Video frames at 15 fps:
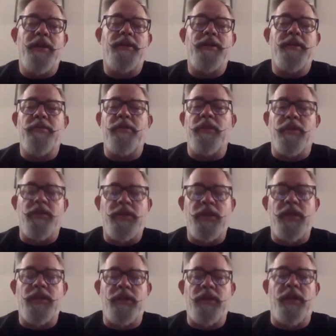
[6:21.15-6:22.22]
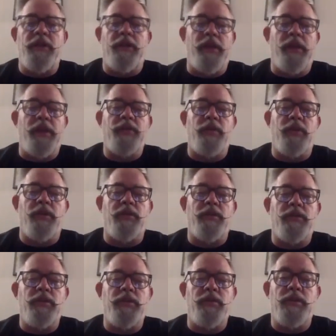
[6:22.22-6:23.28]
that's something that's changed a lot in the last 20 years
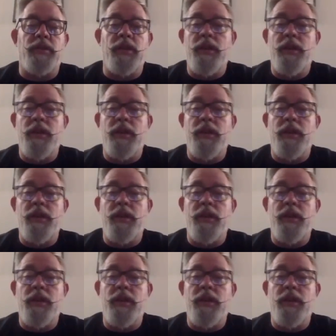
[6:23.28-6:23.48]
too, is